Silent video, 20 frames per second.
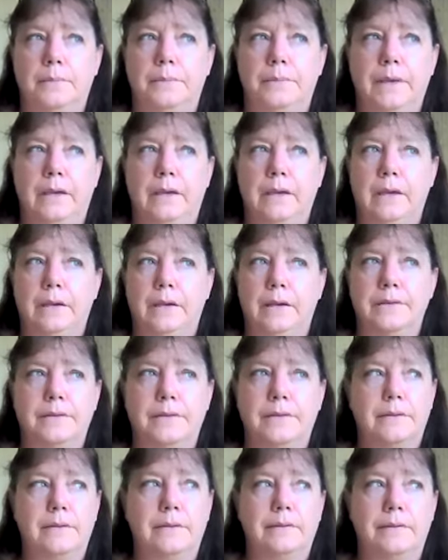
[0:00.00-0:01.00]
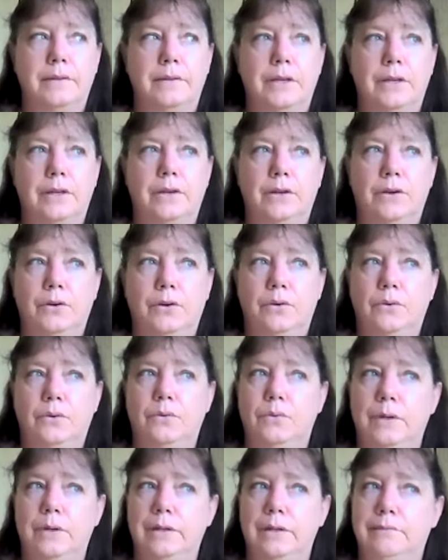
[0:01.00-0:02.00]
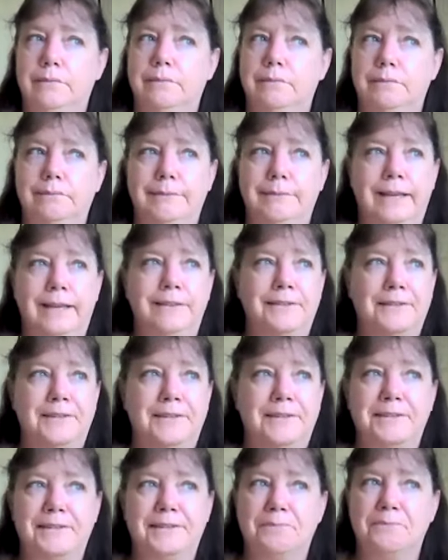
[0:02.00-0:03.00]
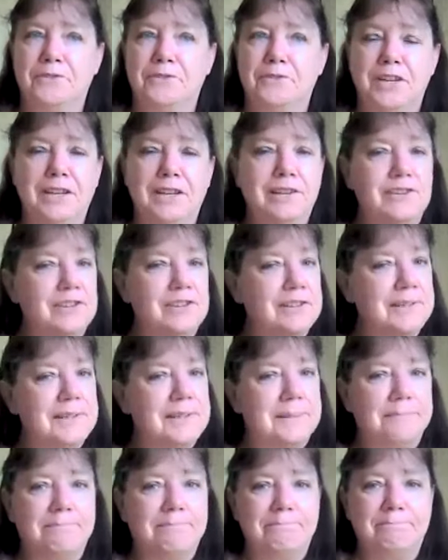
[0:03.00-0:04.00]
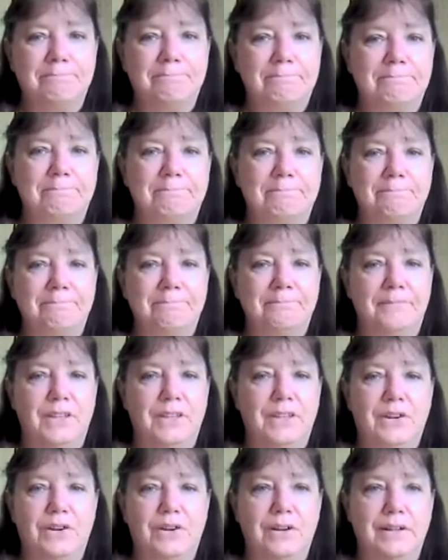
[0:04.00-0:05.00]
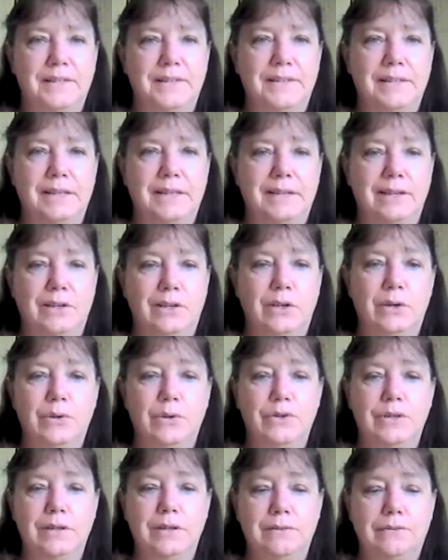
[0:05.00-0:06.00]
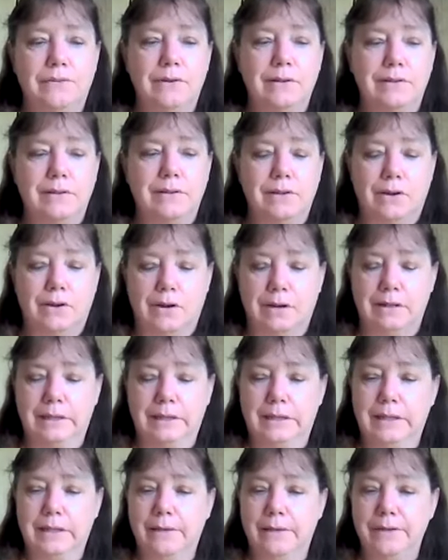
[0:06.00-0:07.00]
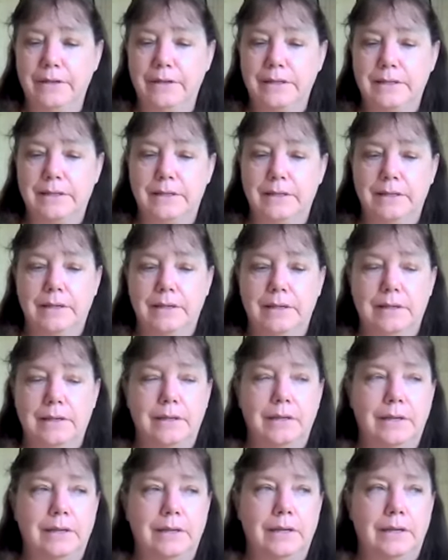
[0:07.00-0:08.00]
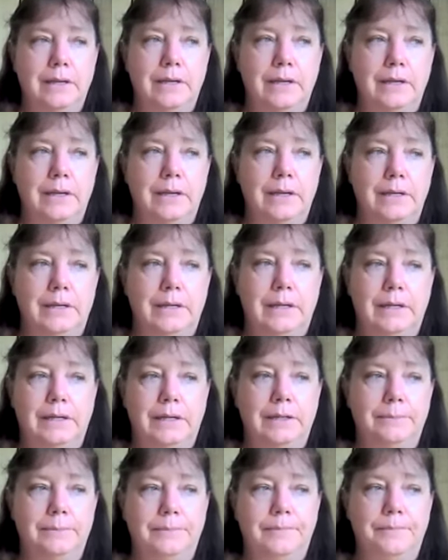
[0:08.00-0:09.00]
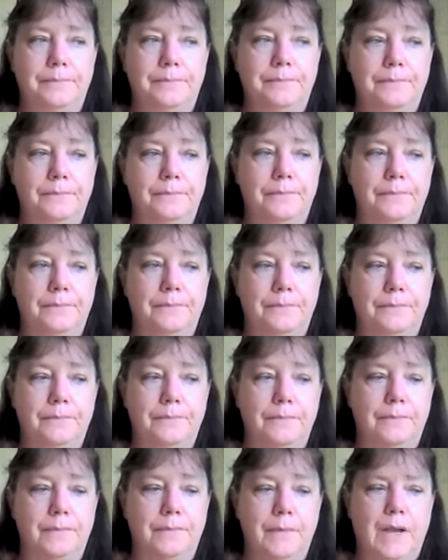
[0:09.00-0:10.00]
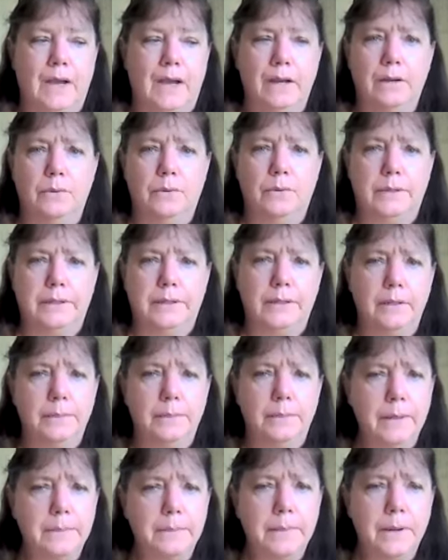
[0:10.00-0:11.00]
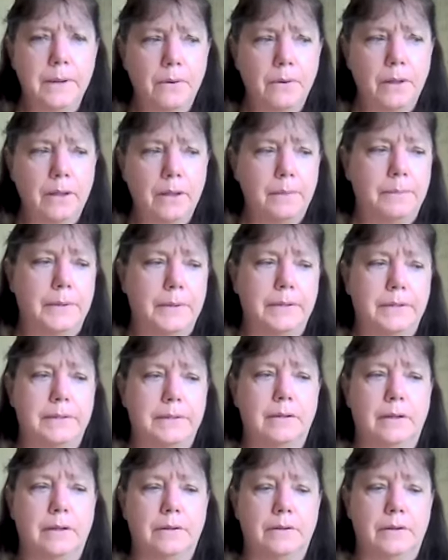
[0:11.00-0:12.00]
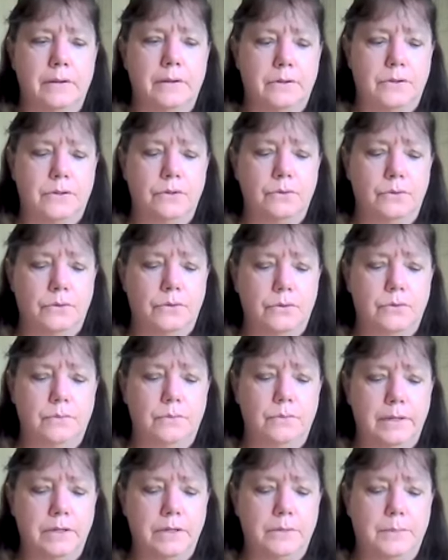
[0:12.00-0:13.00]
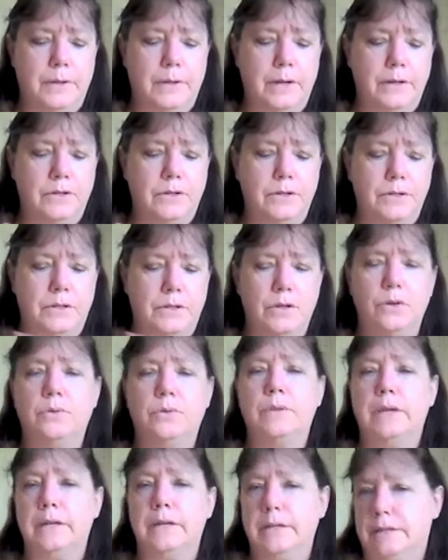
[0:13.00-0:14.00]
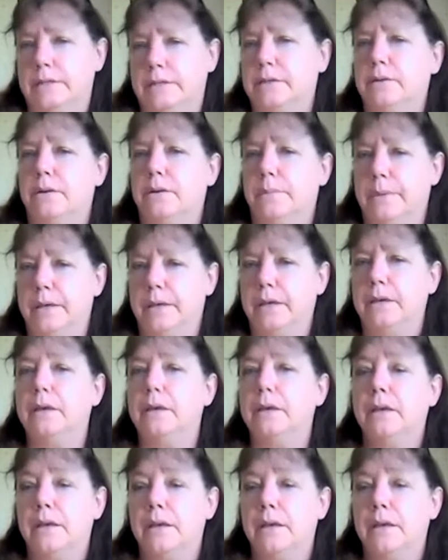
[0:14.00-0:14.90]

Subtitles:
Because, when that system changes, you're going to see a huge difference. You're going to love it. I know a little bit about it, but not too much, but I just know that it's going to be